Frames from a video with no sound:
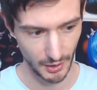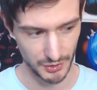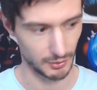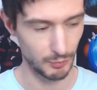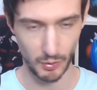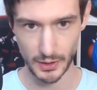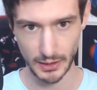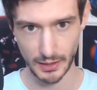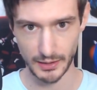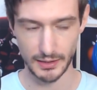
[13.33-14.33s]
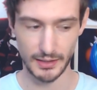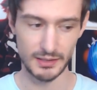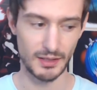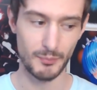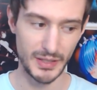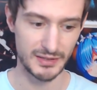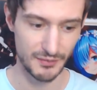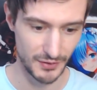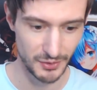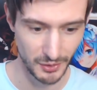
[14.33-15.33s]
So reporting on it is a bit
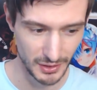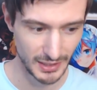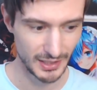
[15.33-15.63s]
difficult.